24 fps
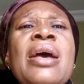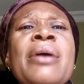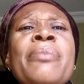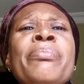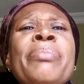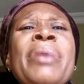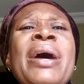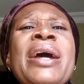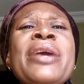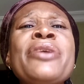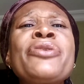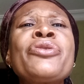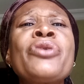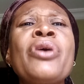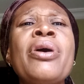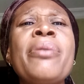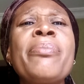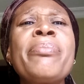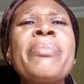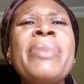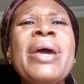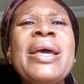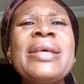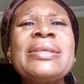by your
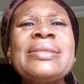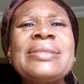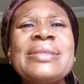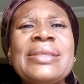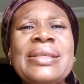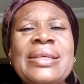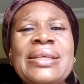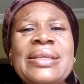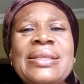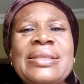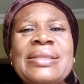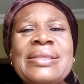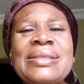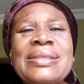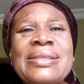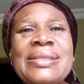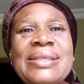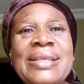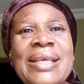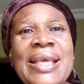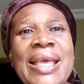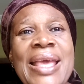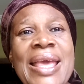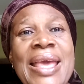
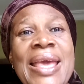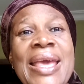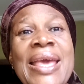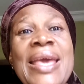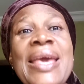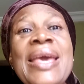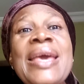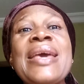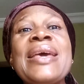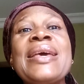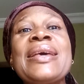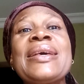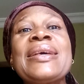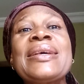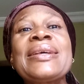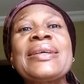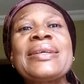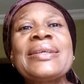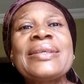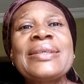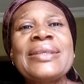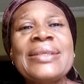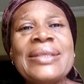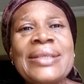mercies,
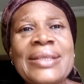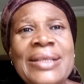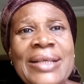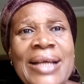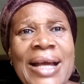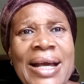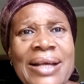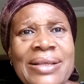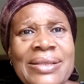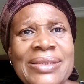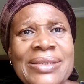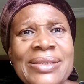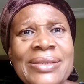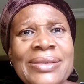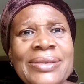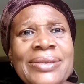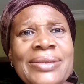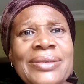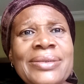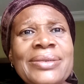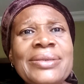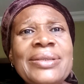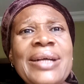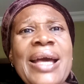
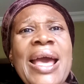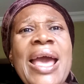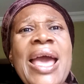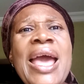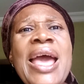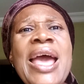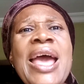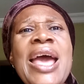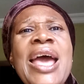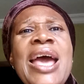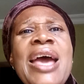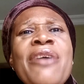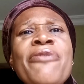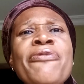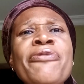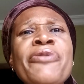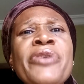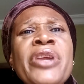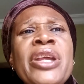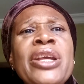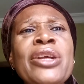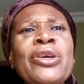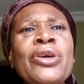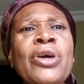cancel
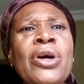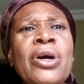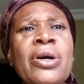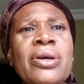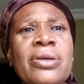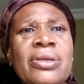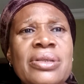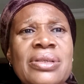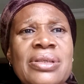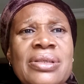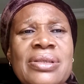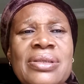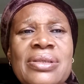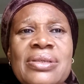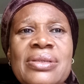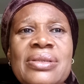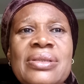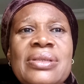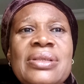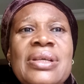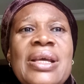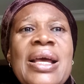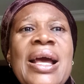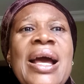every curse
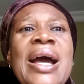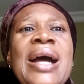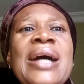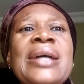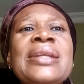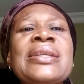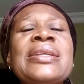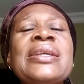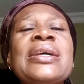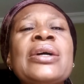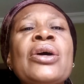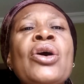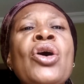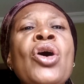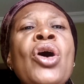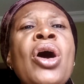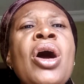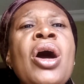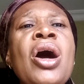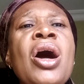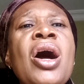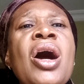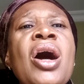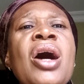and
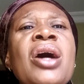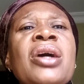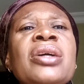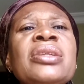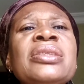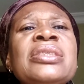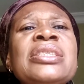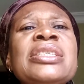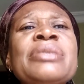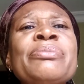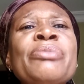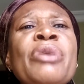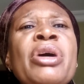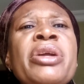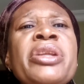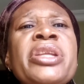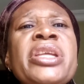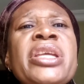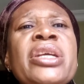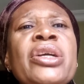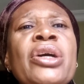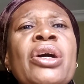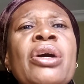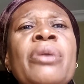all
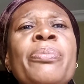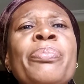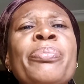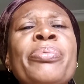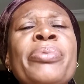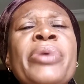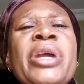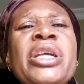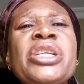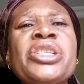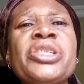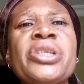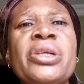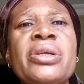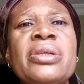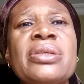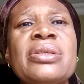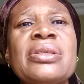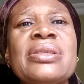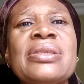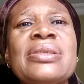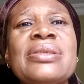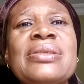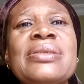demonic
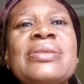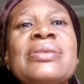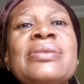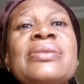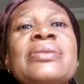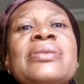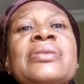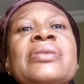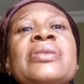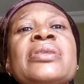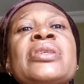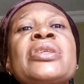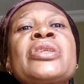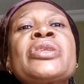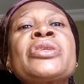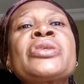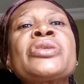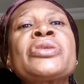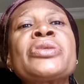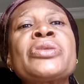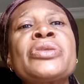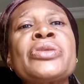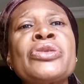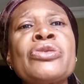operations
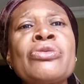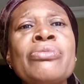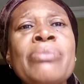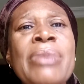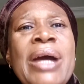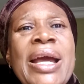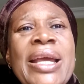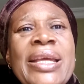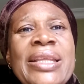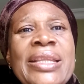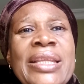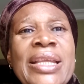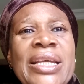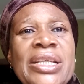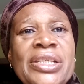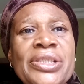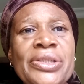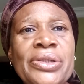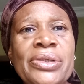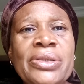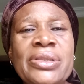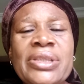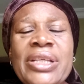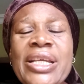to my
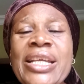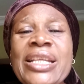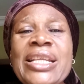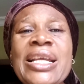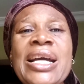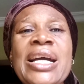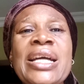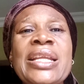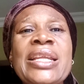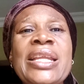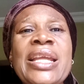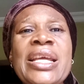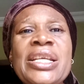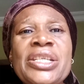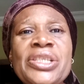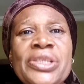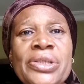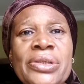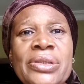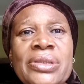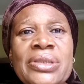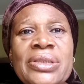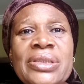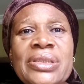nation, in our
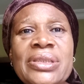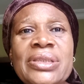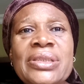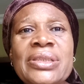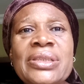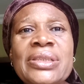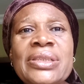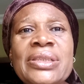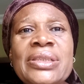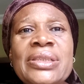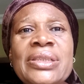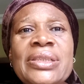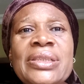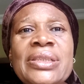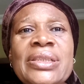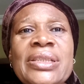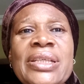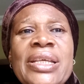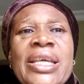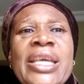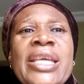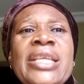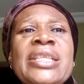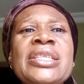nation,
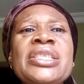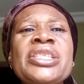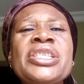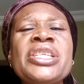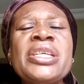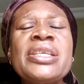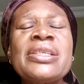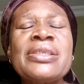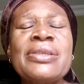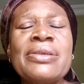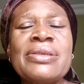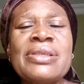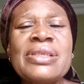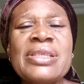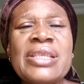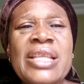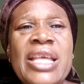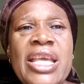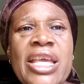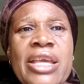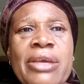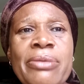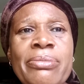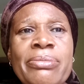in Jesus'
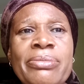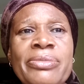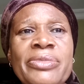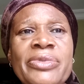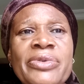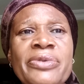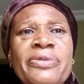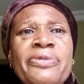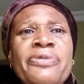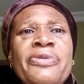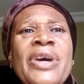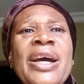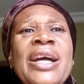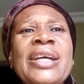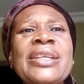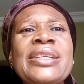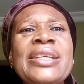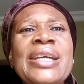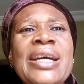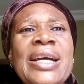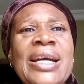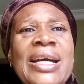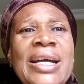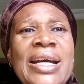name.
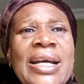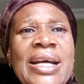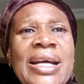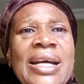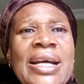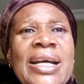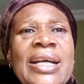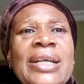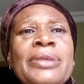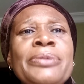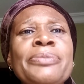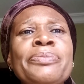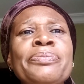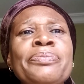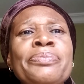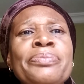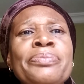Father,